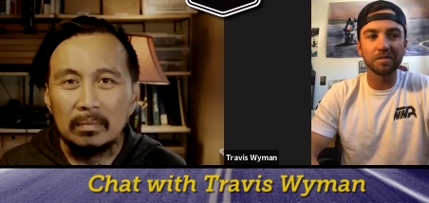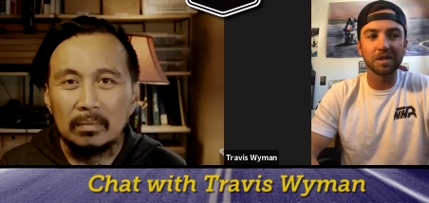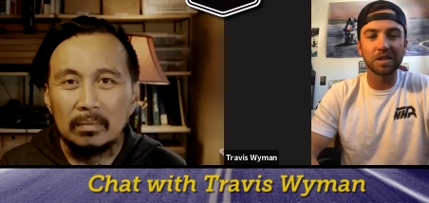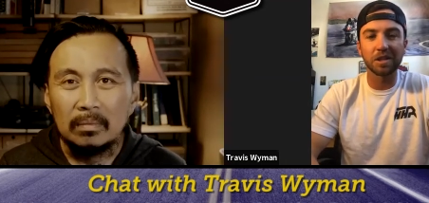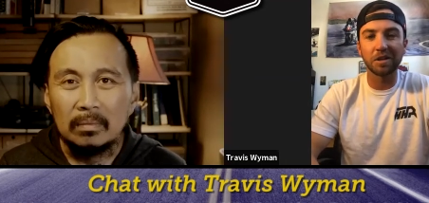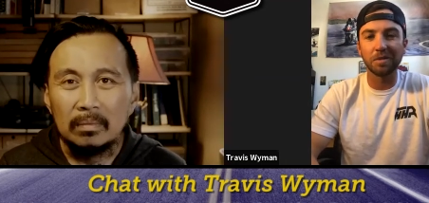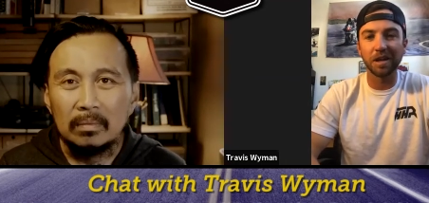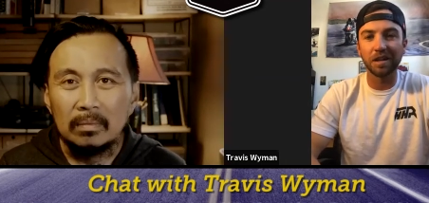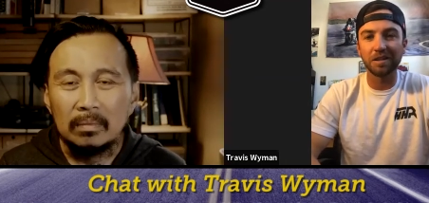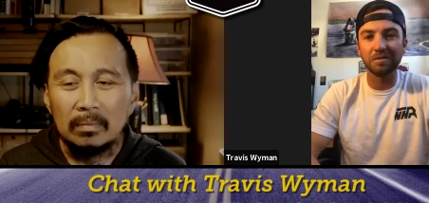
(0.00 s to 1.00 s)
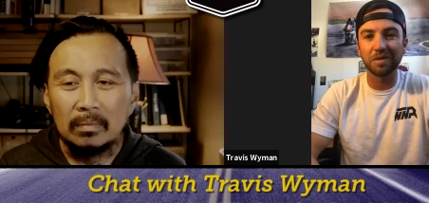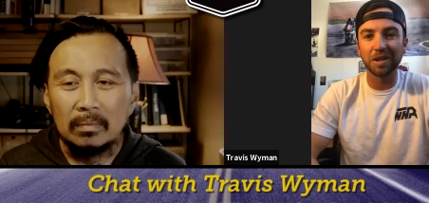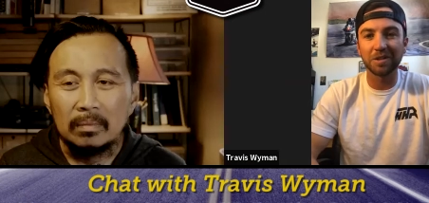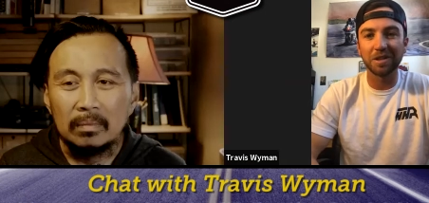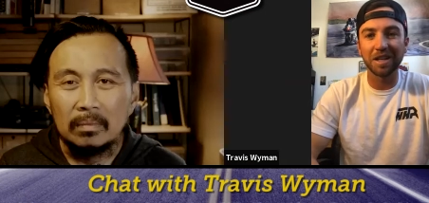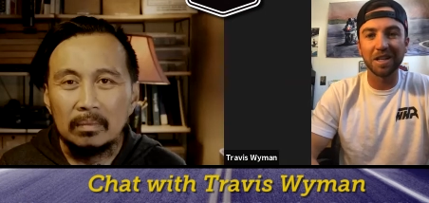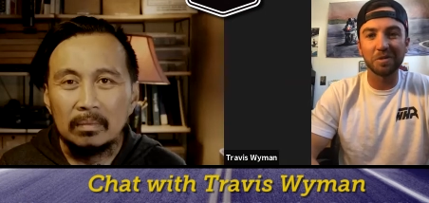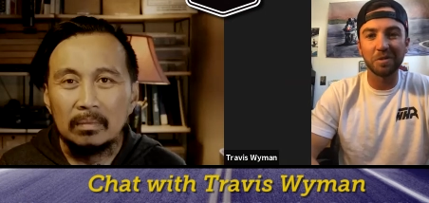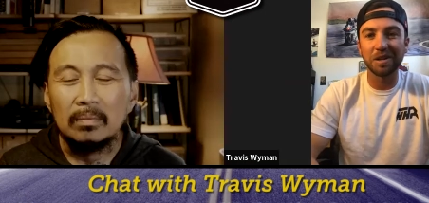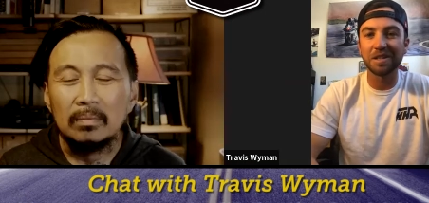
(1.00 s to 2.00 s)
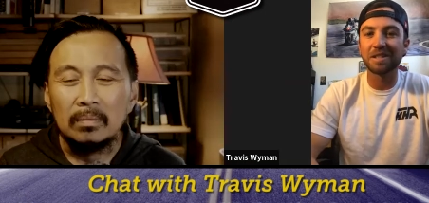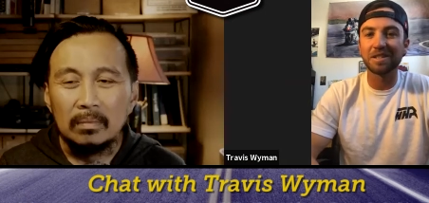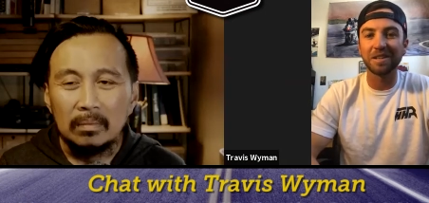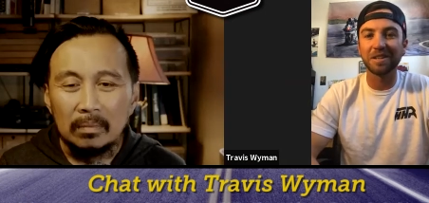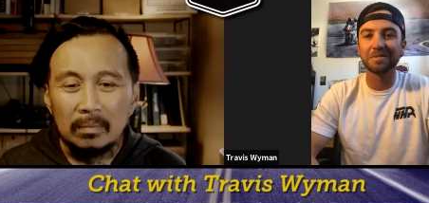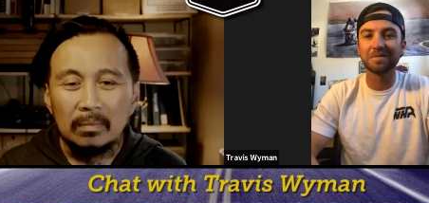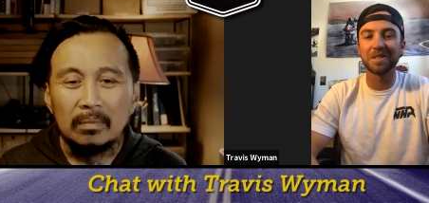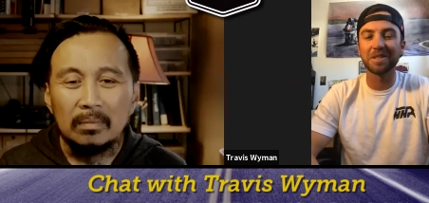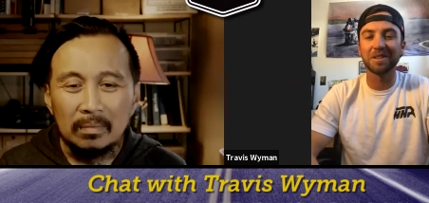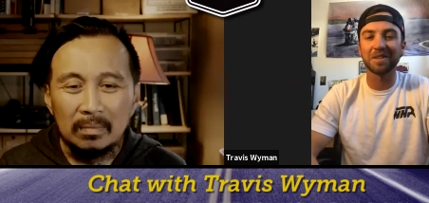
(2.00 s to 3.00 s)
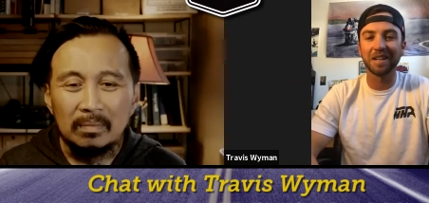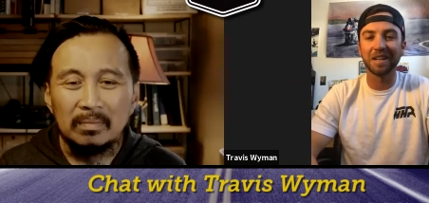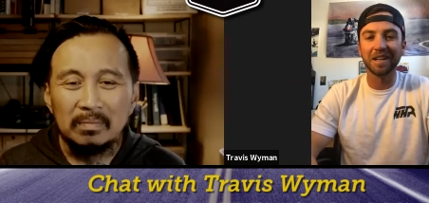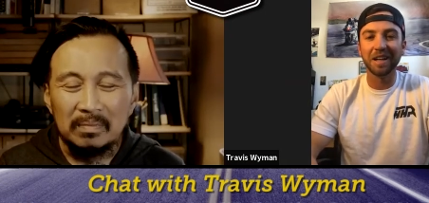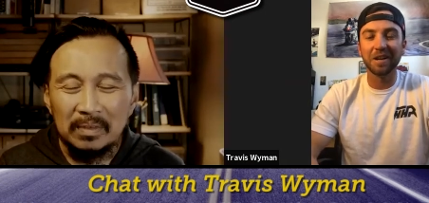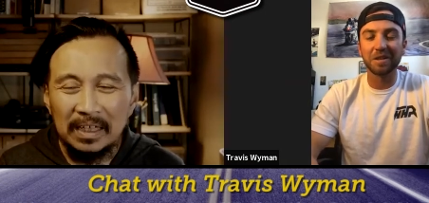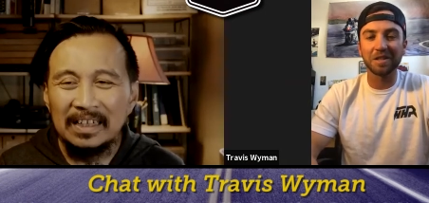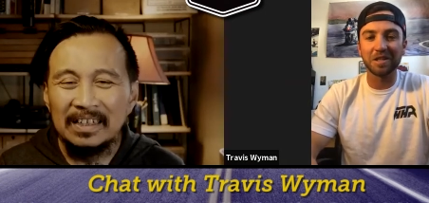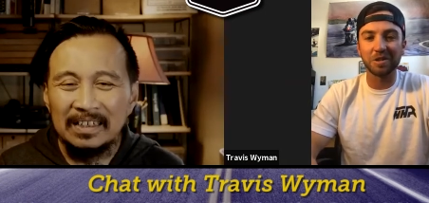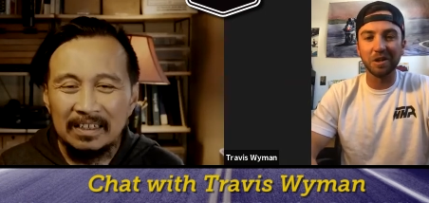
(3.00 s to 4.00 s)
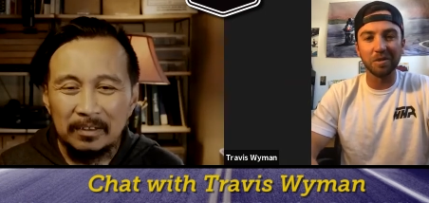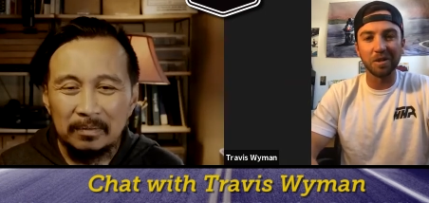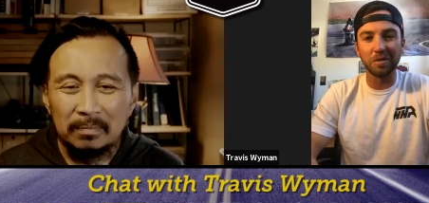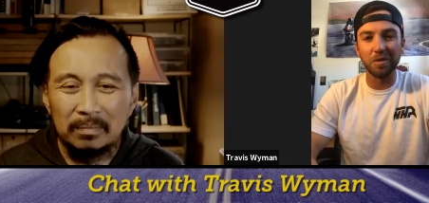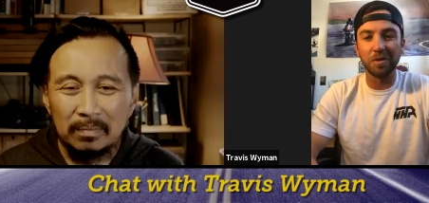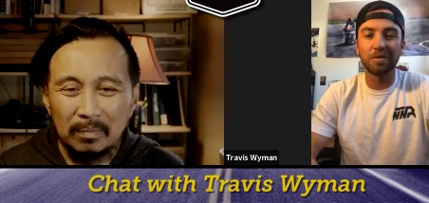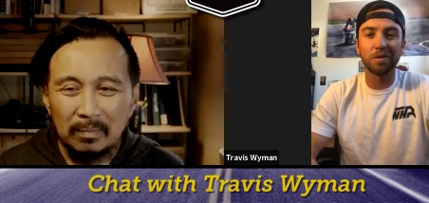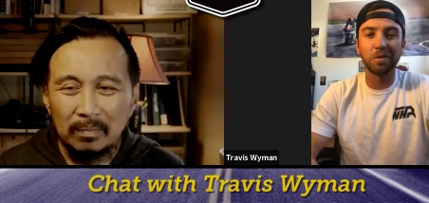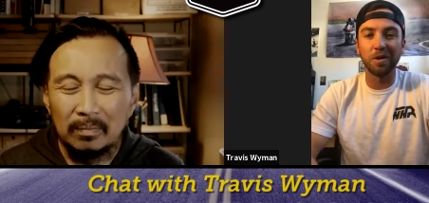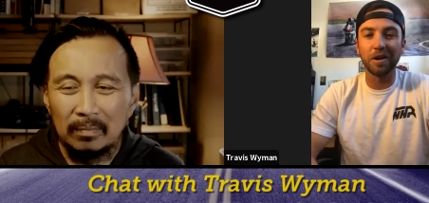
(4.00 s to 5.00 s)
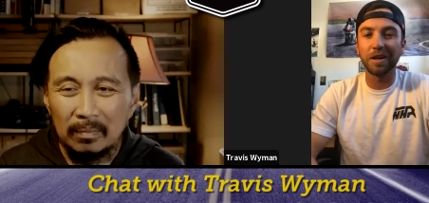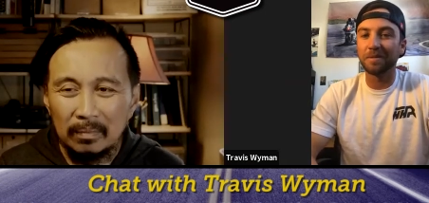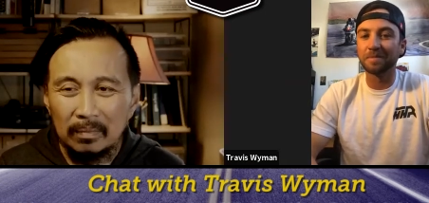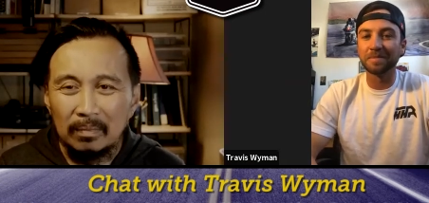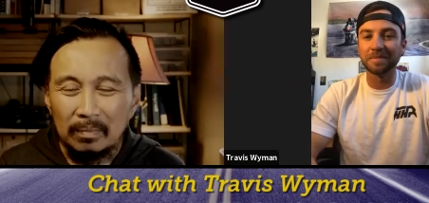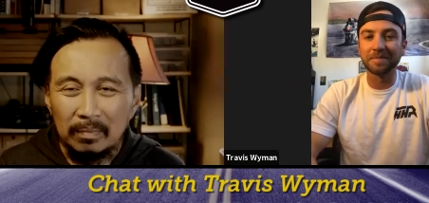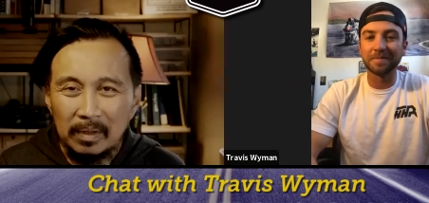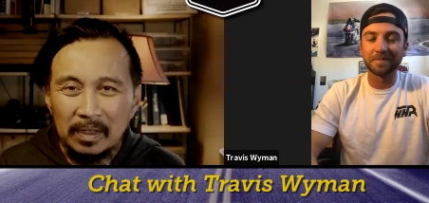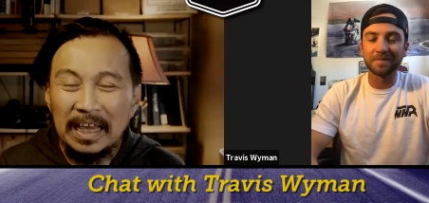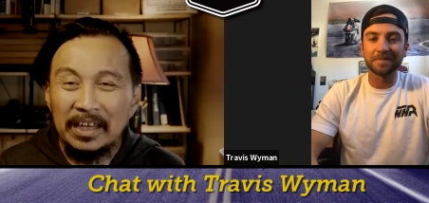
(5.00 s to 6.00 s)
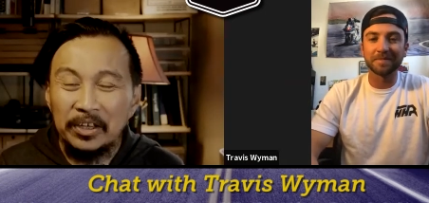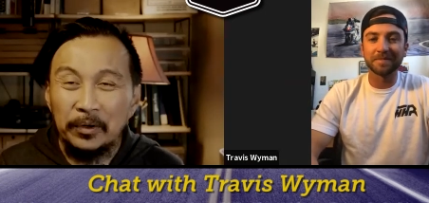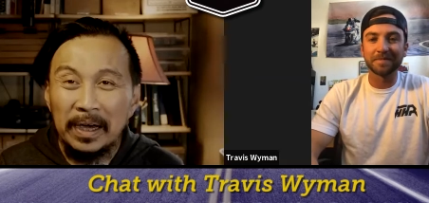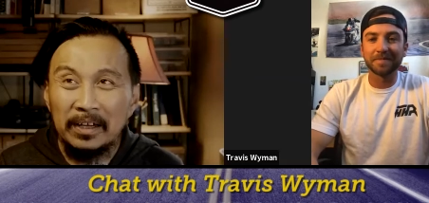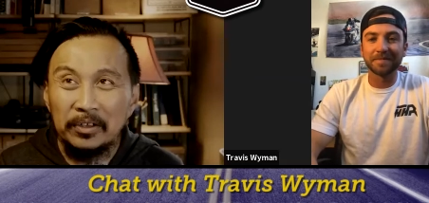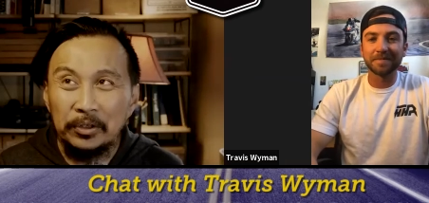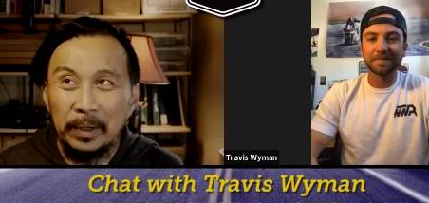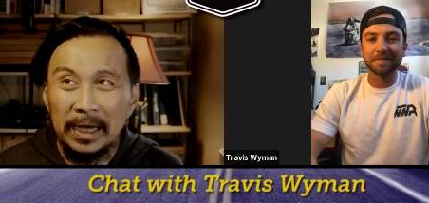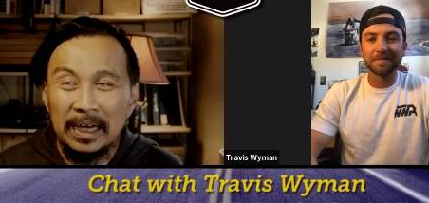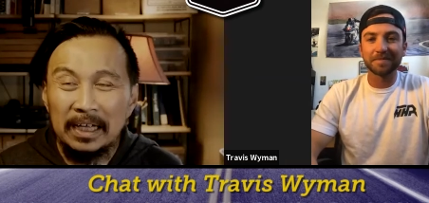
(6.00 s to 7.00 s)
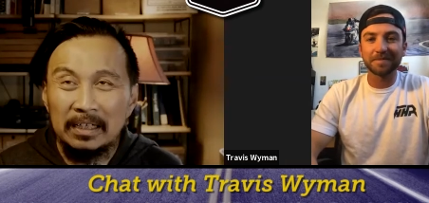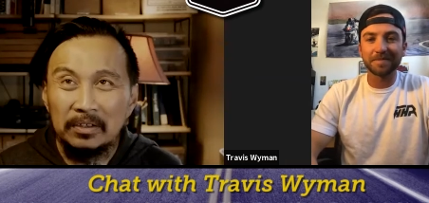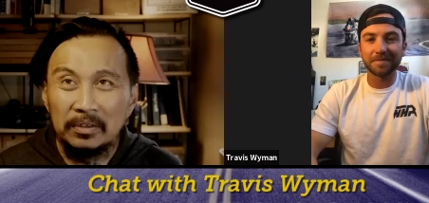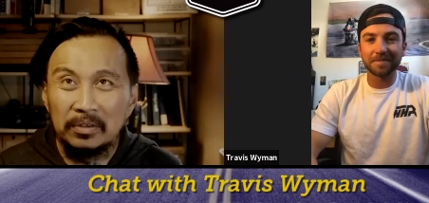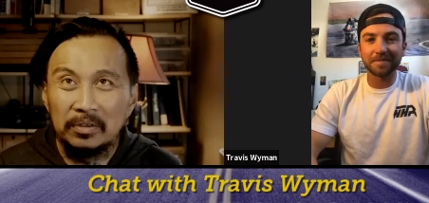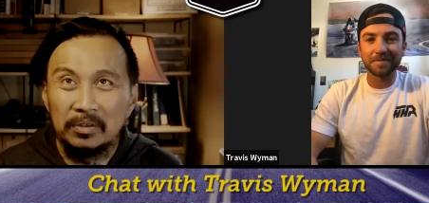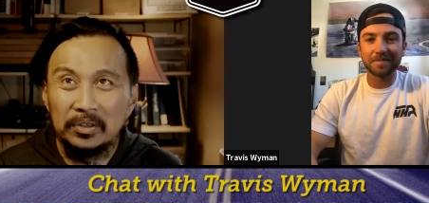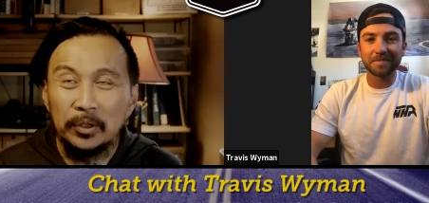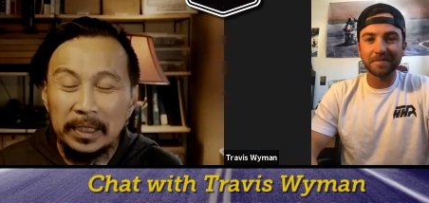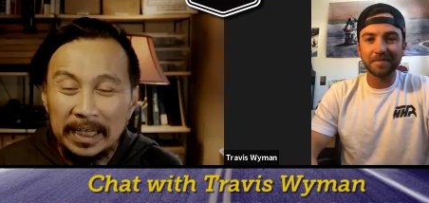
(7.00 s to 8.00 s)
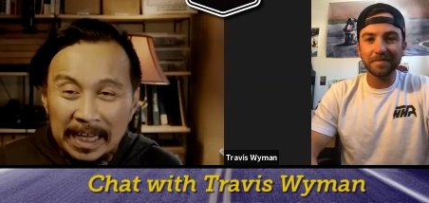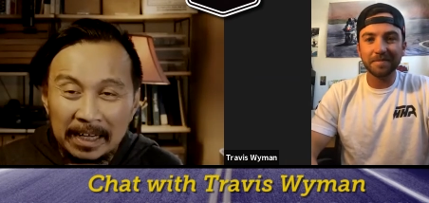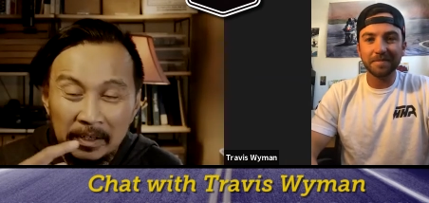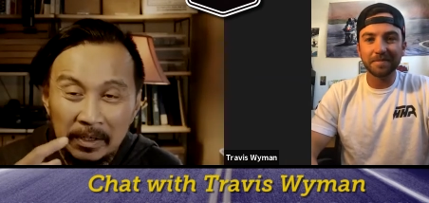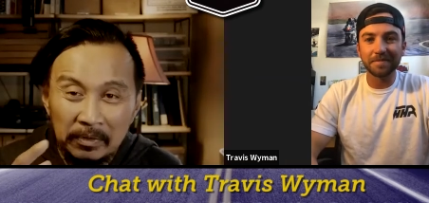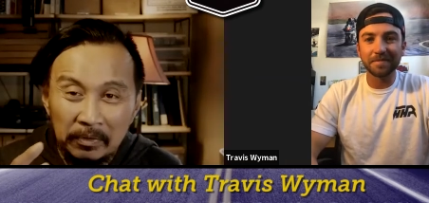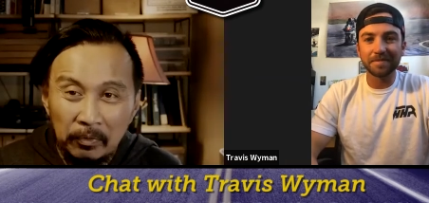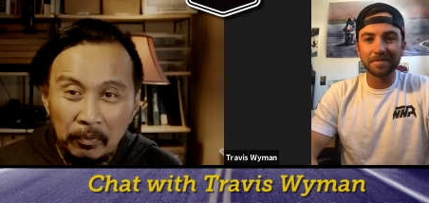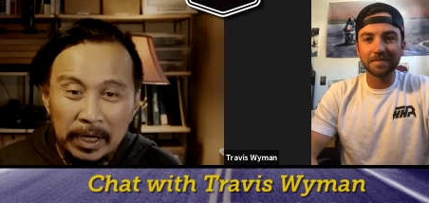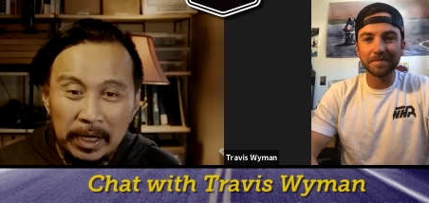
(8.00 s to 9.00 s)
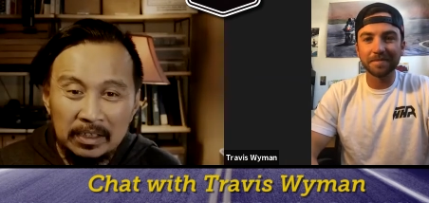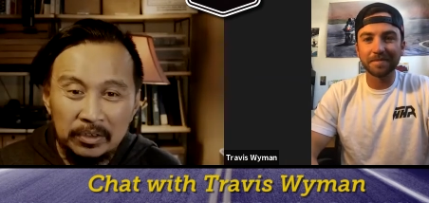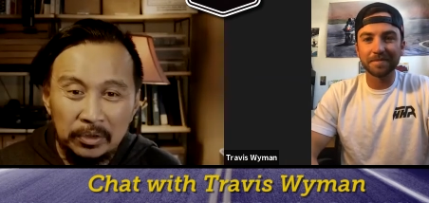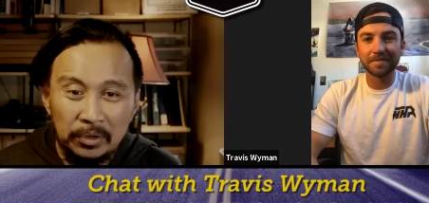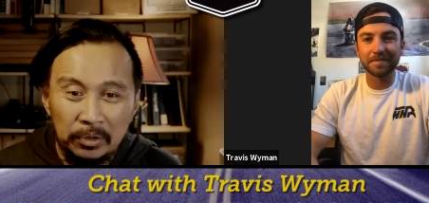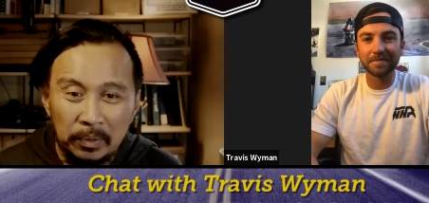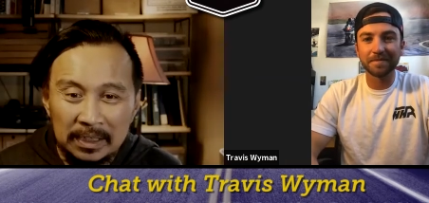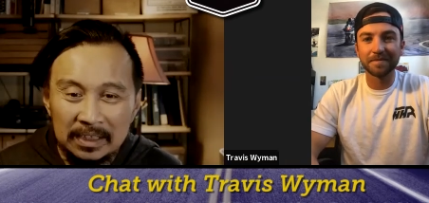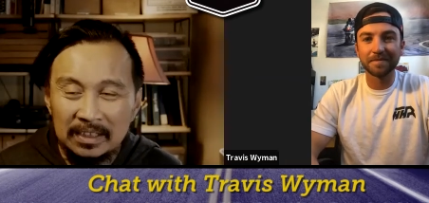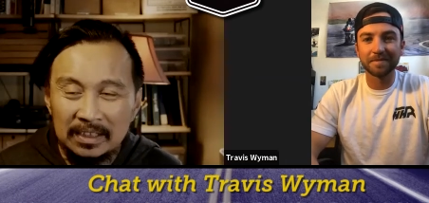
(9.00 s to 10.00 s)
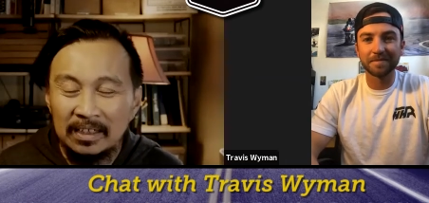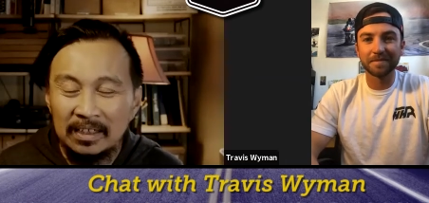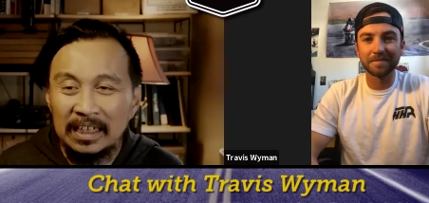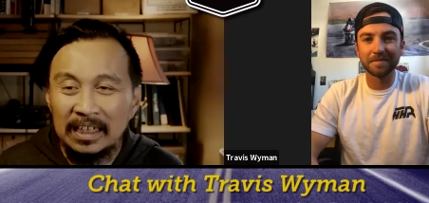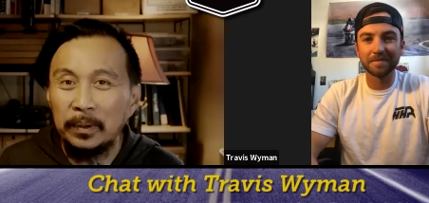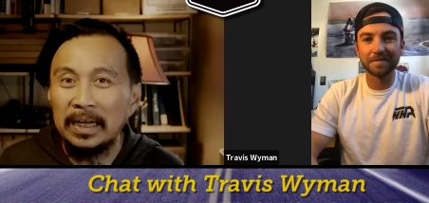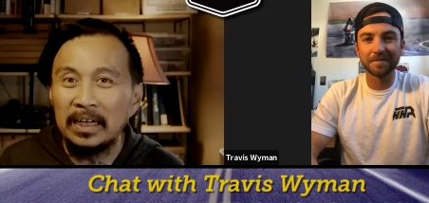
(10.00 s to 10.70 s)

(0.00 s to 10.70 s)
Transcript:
Speaker 1: such a commanding victory as it was, you know? So yeah. it was extremely re- rewarding
Speaker 2: yeah, you had you had so again race two on Sunday. You had